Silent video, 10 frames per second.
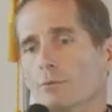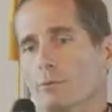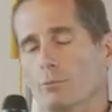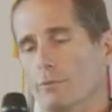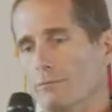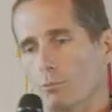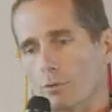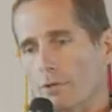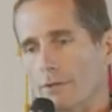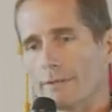
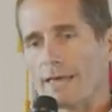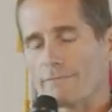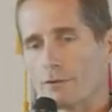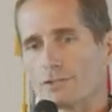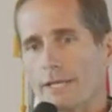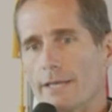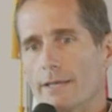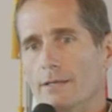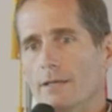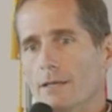We're learning that
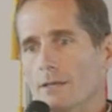firsthand.